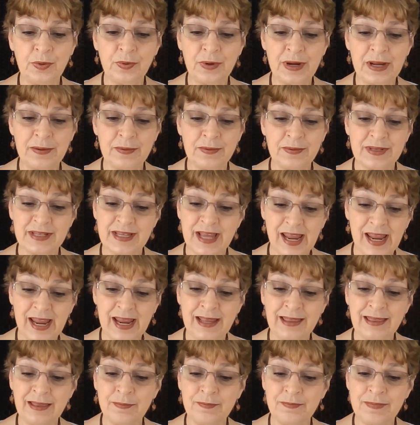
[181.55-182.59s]

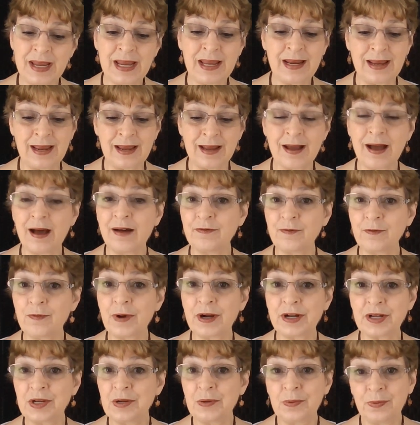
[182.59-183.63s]
retain the meaning of
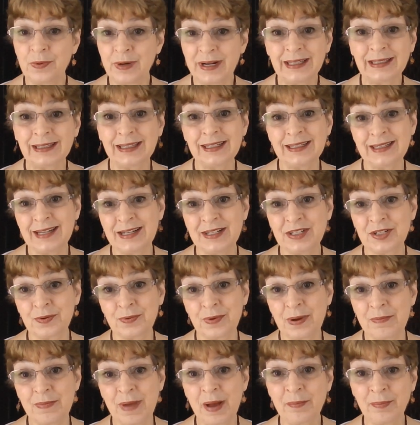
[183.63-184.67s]
what you really need to
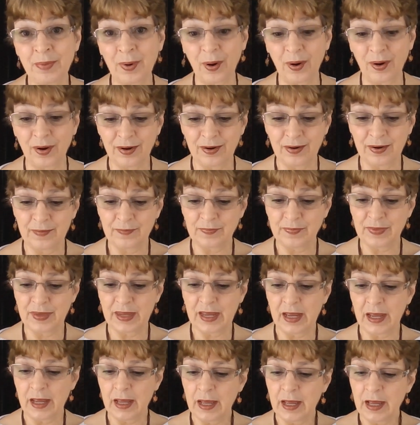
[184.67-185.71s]
remember.
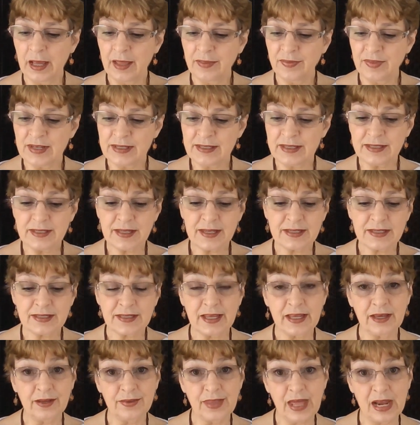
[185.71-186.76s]
This is a
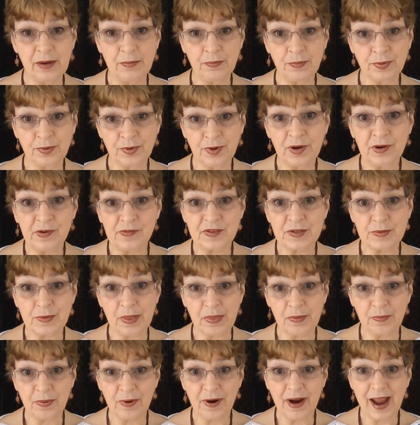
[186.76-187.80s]
skill that improves
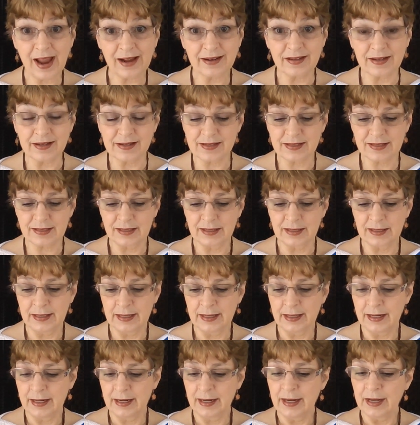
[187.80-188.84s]
with practice.
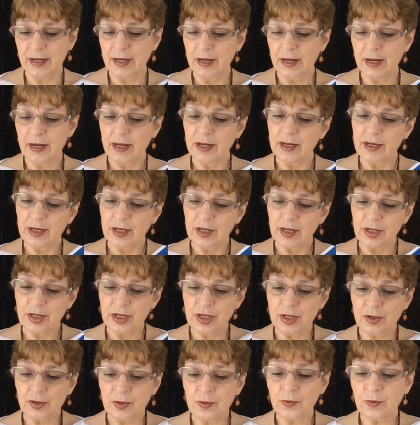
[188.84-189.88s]

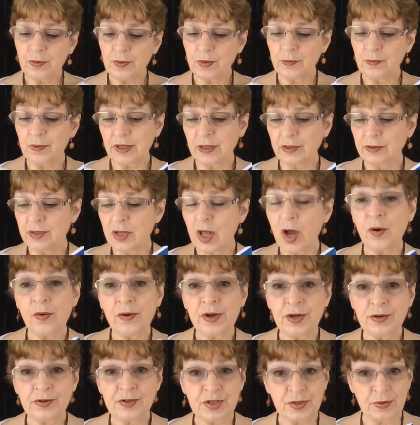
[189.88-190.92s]
You will know
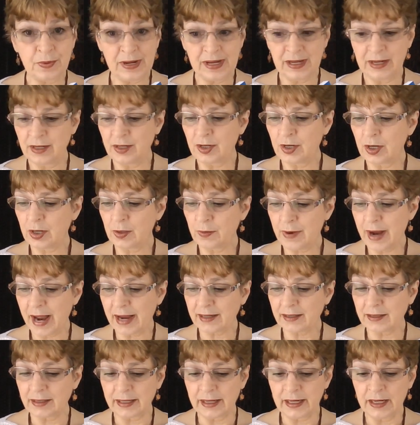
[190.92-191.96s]
you're doing it
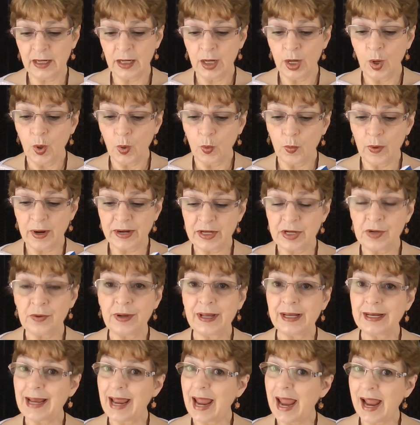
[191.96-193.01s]
correctly when you
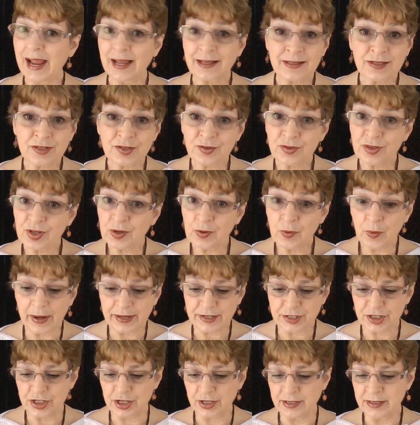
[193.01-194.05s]
can answer the
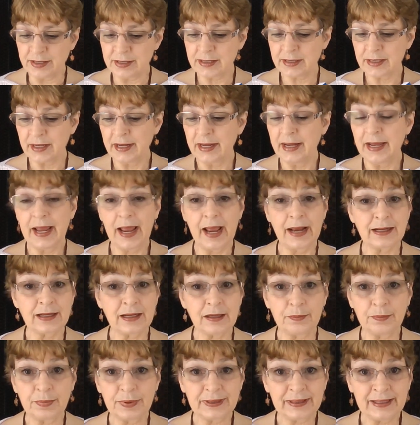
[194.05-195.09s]
questions and
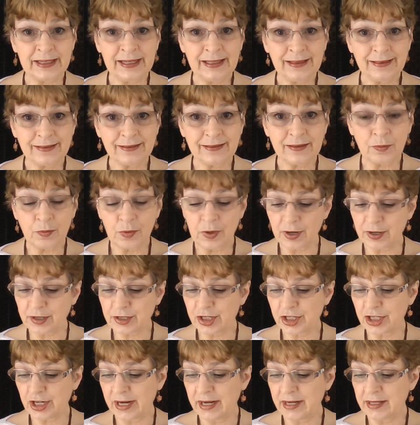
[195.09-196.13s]
complete the
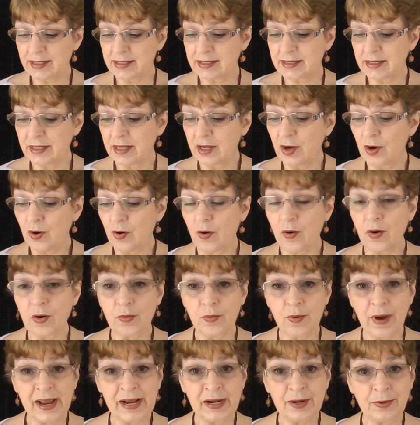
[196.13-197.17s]
worksheets or
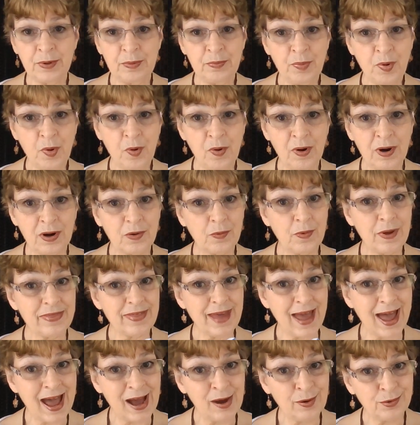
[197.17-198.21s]
write a report
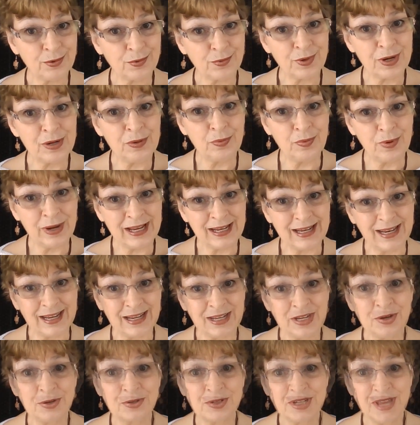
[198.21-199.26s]
without
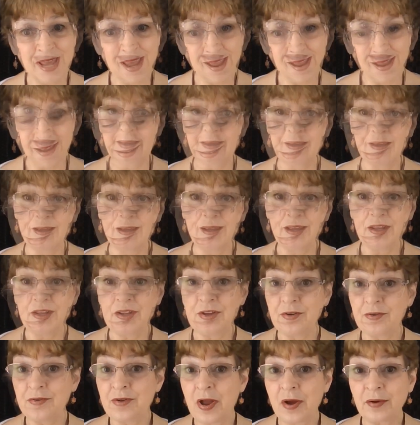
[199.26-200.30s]
rereading your text.
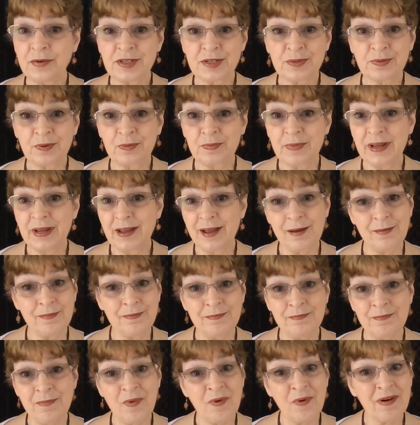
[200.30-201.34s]
Your notes will
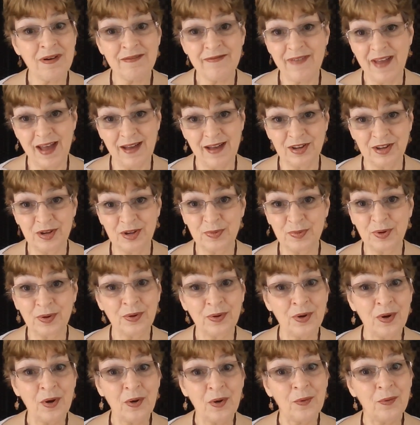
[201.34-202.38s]
become more
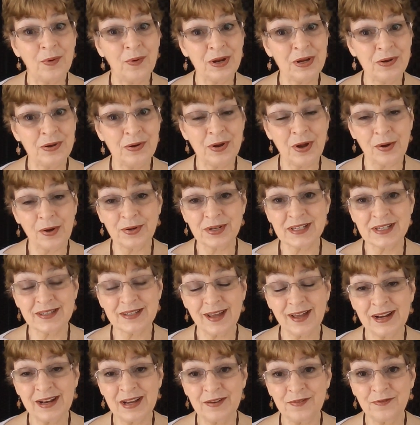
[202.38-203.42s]
valuable when you go to
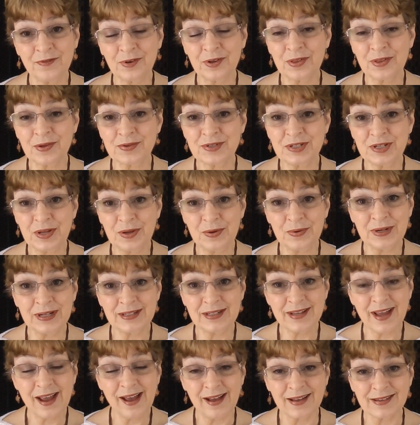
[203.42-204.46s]
study for those
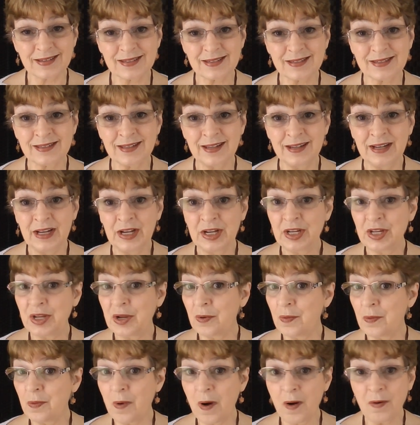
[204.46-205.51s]
unit tests.
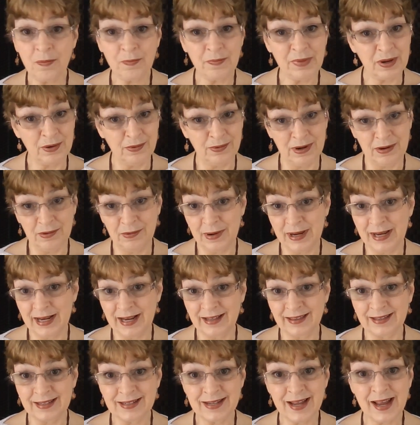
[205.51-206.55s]
You won't be
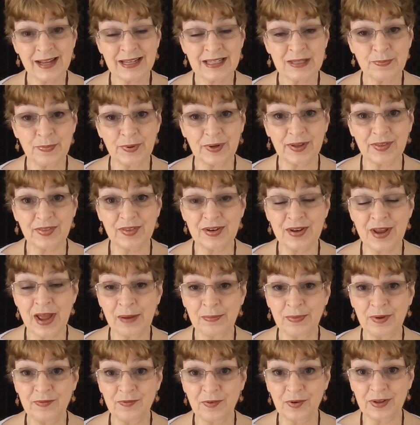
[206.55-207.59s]
rereading the textbook the
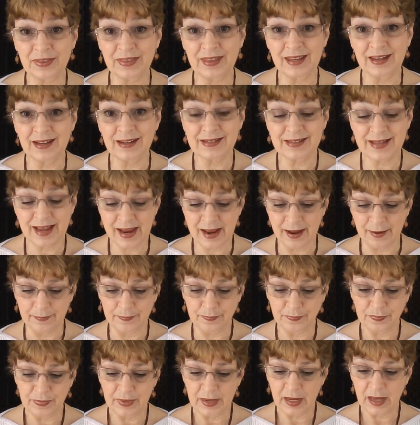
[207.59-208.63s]
night before the exam.
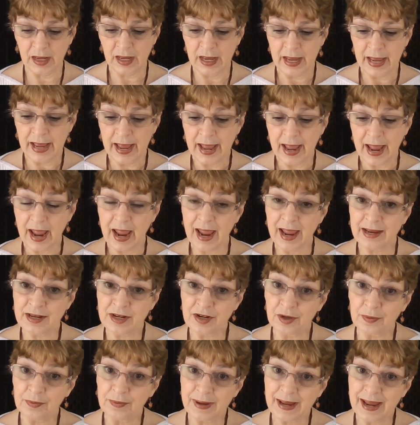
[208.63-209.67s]
And
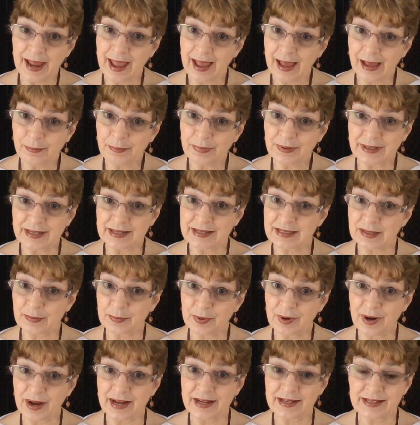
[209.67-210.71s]
you'll be happily
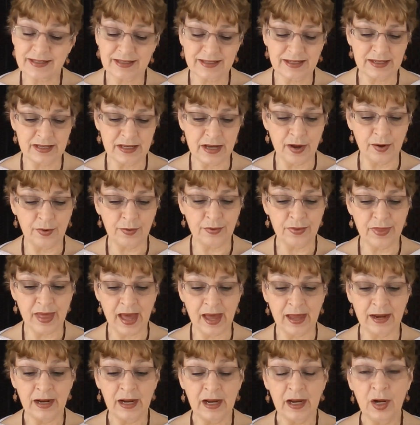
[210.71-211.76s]
surprised to know
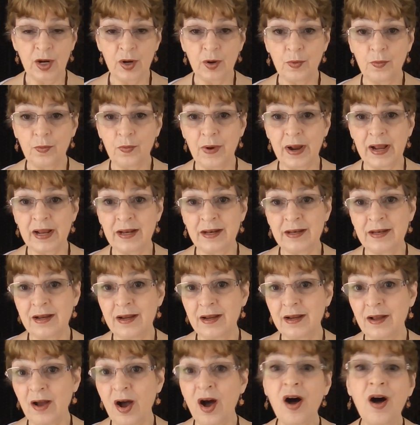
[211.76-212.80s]
that when
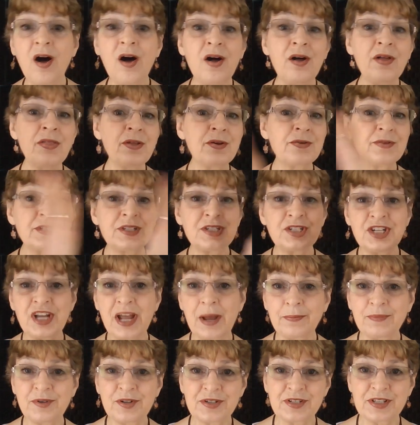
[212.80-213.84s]
all those
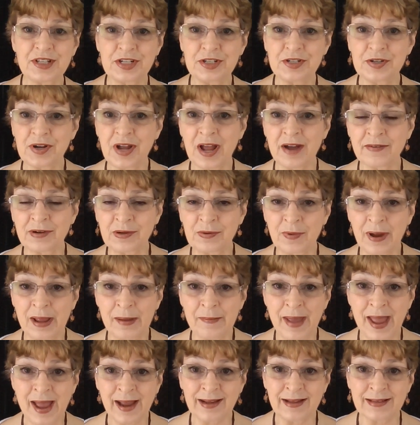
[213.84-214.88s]
chapters that you covered way
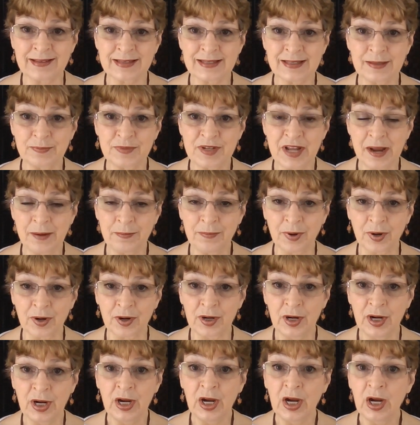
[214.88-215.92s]
back in September
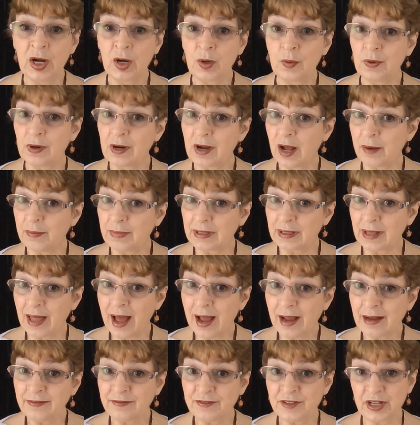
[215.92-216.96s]
will come
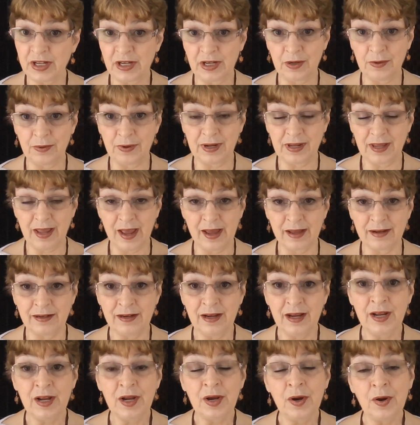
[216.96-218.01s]
alive to you again
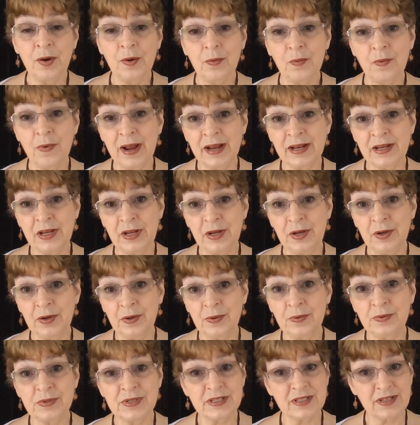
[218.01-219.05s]
when
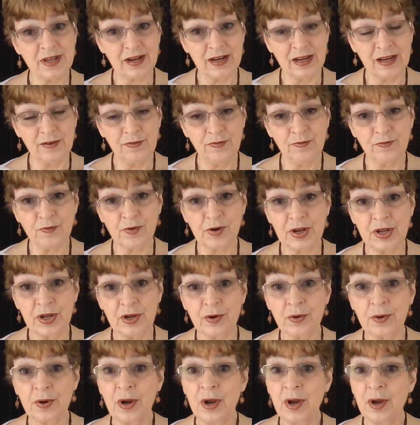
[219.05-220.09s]
you study for
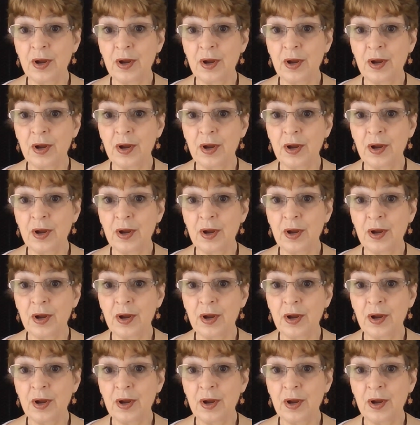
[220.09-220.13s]
your